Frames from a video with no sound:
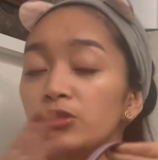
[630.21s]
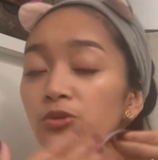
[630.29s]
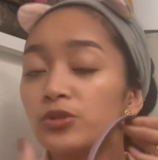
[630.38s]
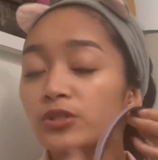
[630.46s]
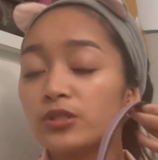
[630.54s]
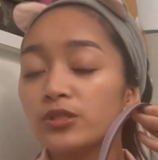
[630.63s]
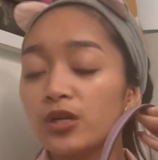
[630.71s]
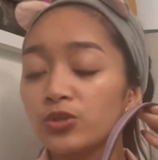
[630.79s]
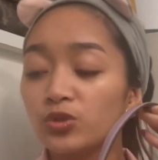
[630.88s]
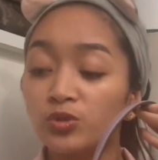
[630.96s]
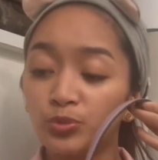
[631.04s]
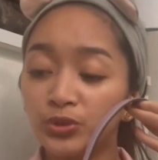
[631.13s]
So this is
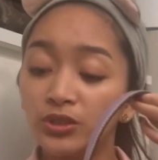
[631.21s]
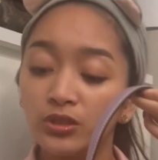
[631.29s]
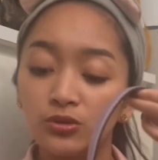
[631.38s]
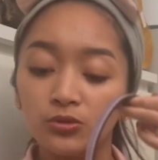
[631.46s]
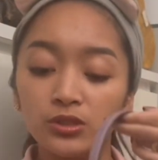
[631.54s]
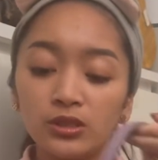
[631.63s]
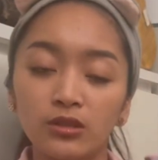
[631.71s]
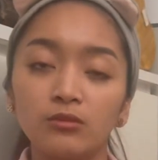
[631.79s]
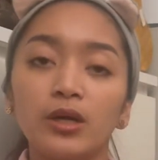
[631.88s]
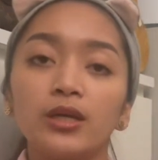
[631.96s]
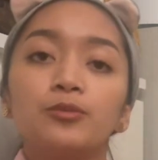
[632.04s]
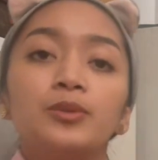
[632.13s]
actually pretty unique in
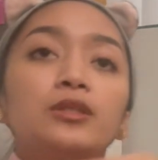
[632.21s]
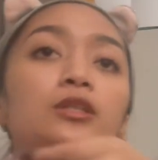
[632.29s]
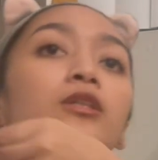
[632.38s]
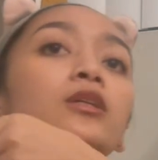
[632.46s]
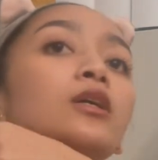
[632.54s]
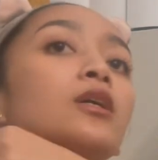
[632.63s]
my opinion.